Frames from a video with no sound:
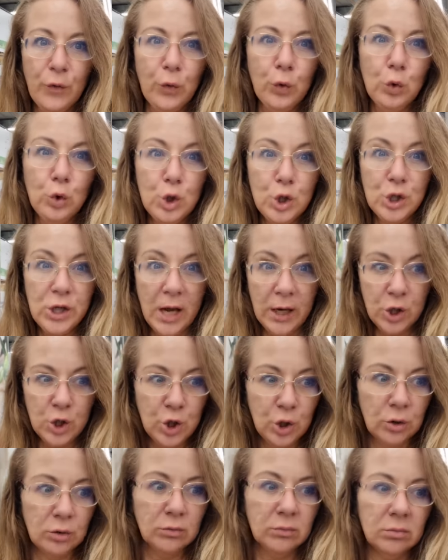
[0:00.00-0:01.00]
food
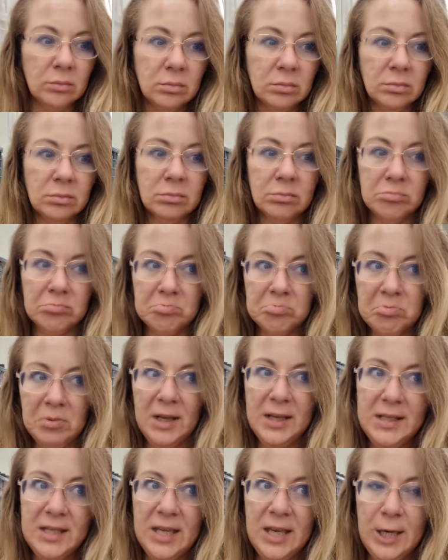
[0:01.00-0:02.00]
section.
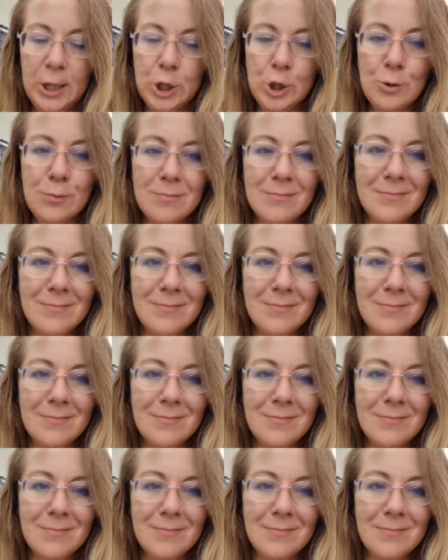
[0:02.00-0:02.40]
It's here.